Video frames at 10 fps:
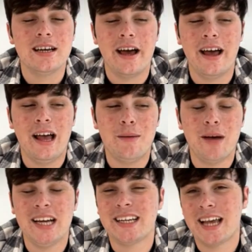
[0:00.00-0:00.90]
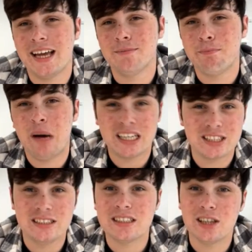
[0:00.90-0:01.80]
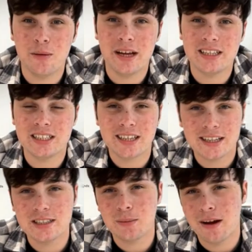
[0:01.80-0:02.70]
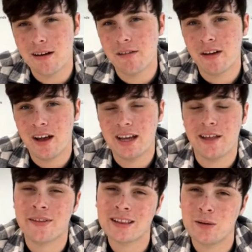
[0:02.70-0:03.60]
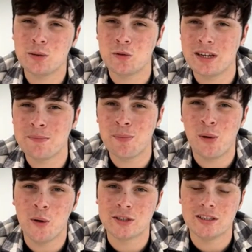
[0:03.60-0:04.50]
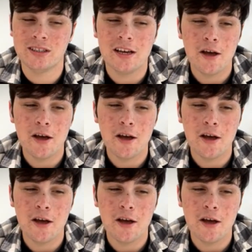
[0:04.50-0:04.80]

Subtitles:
And again, passion, determination gets you wherever. And I think that was really important.